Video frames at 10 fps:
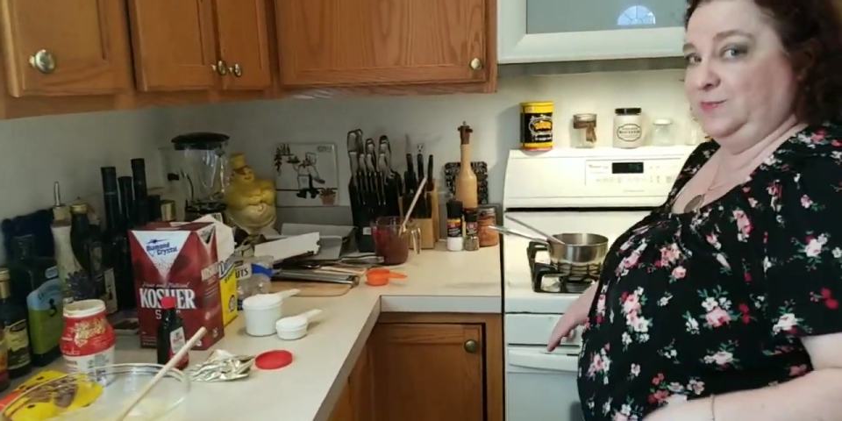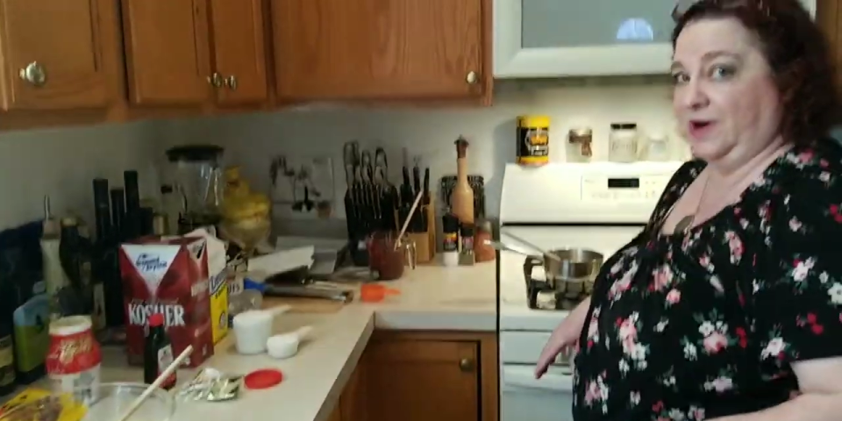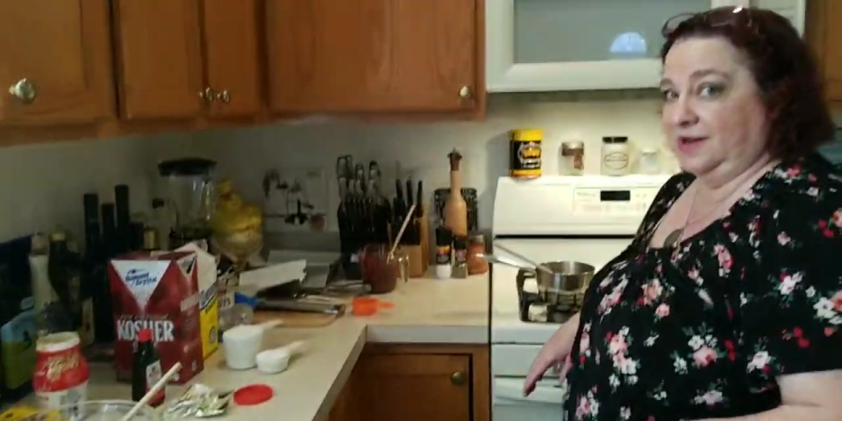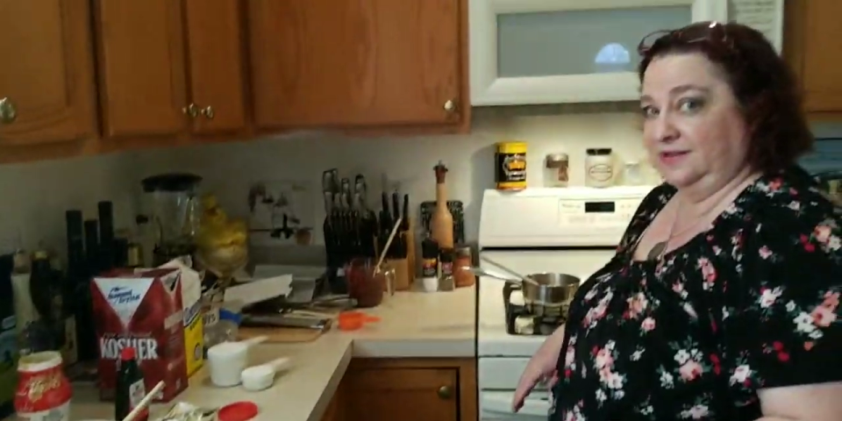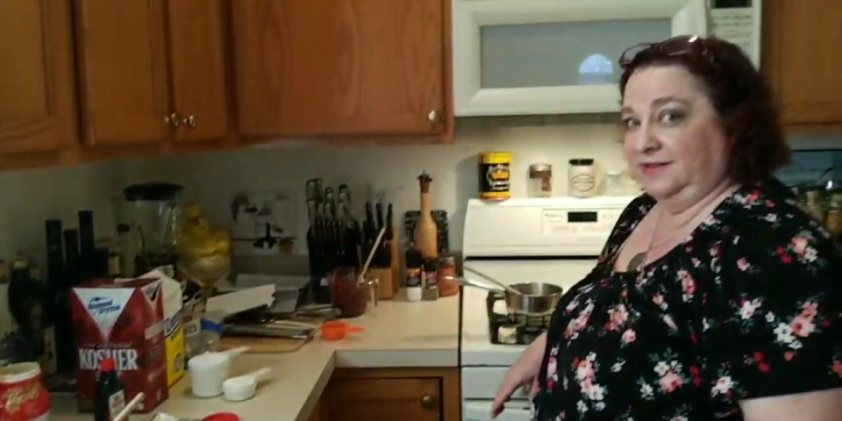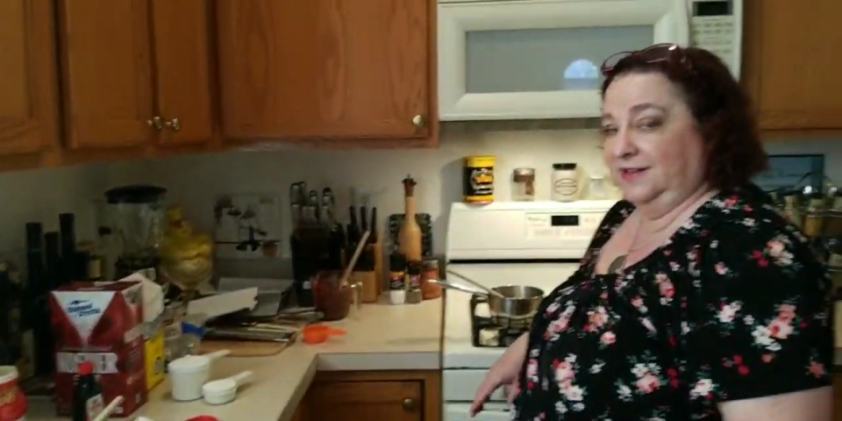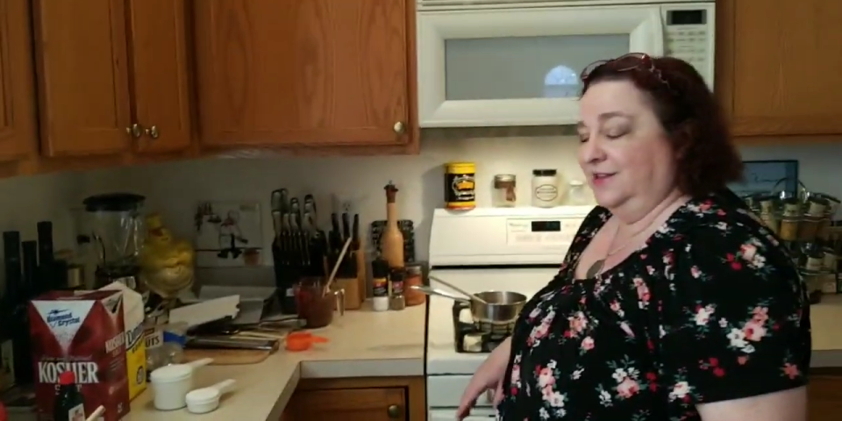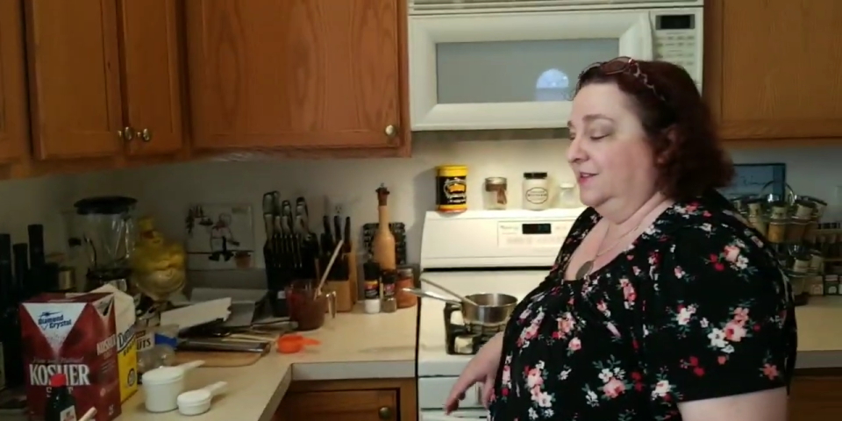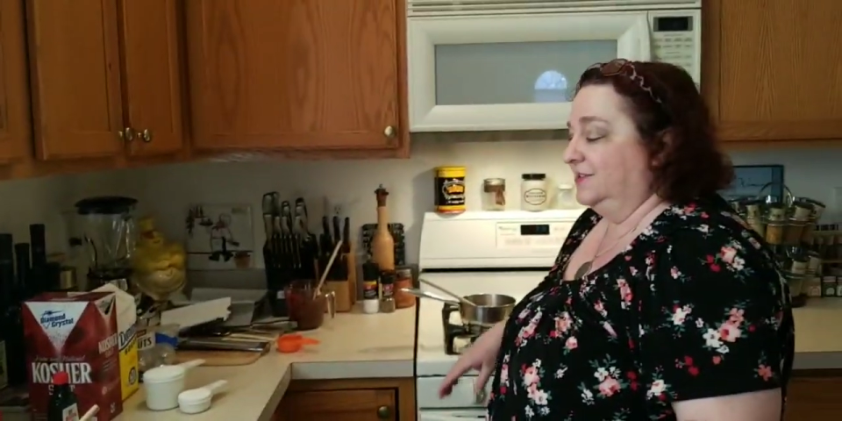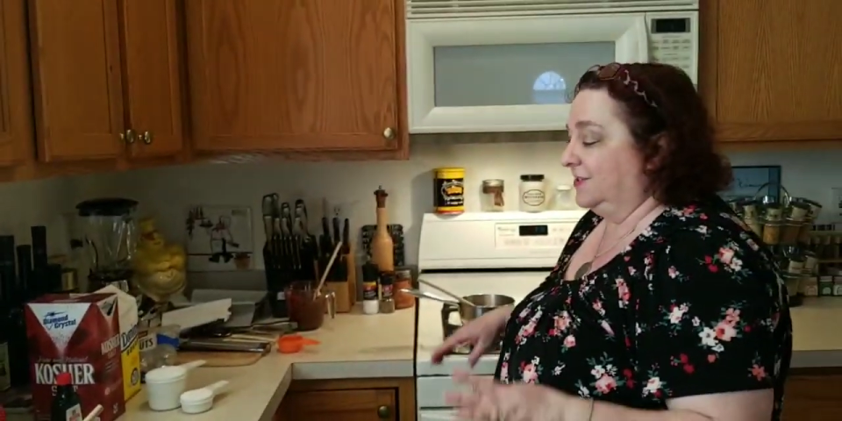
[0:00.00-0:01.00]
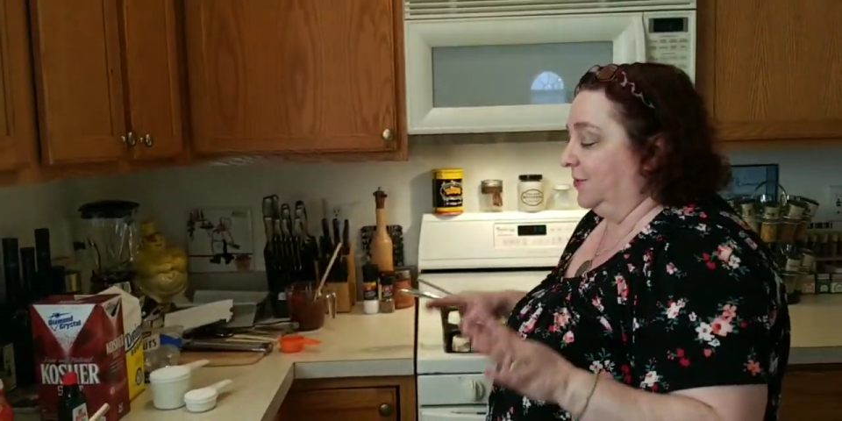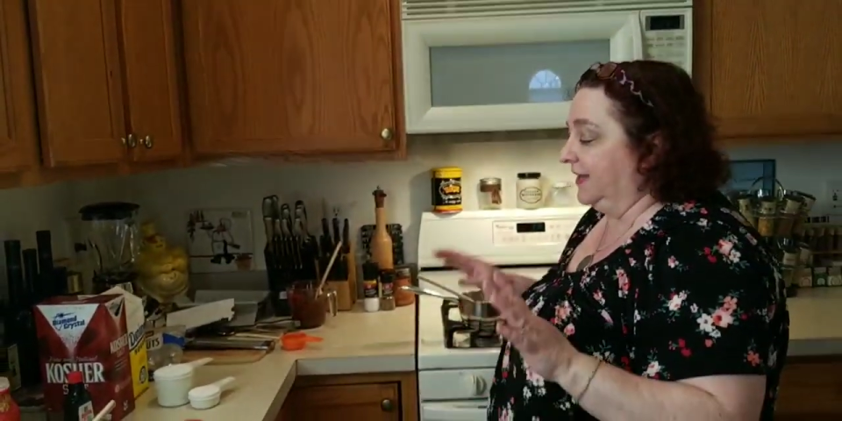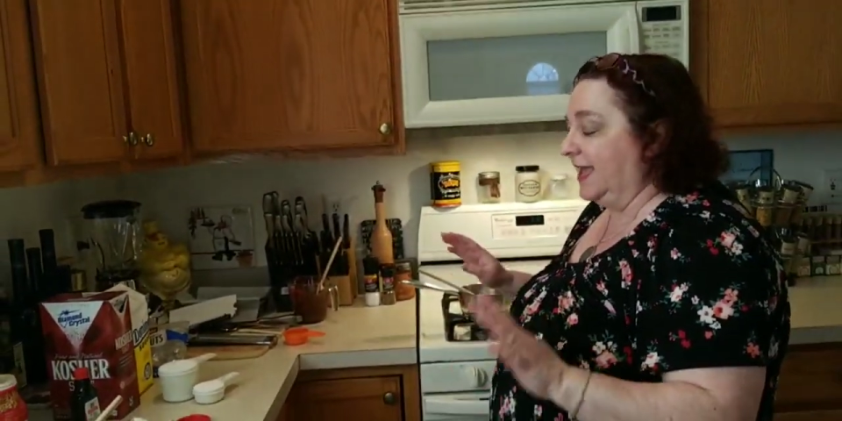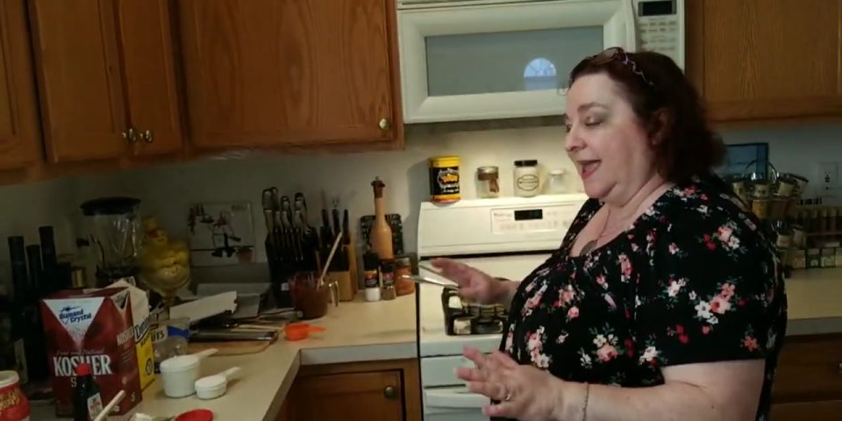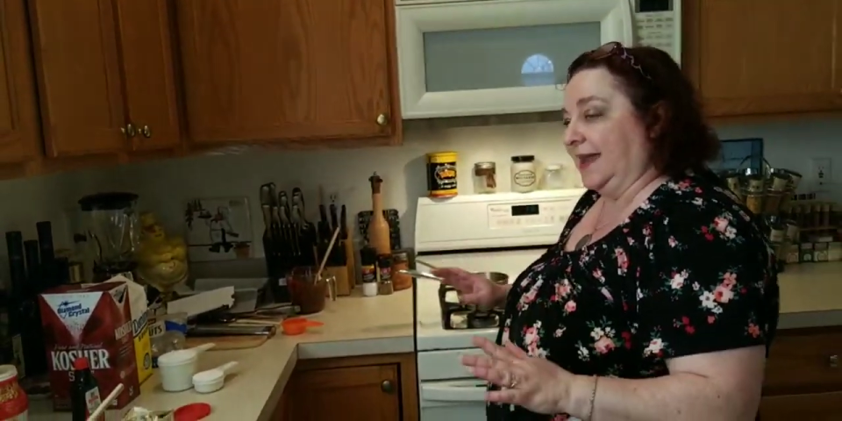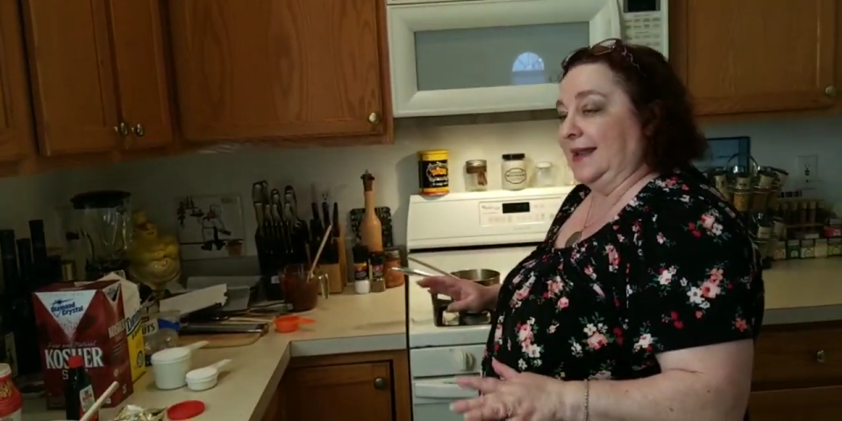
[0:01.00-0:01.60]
part. So again,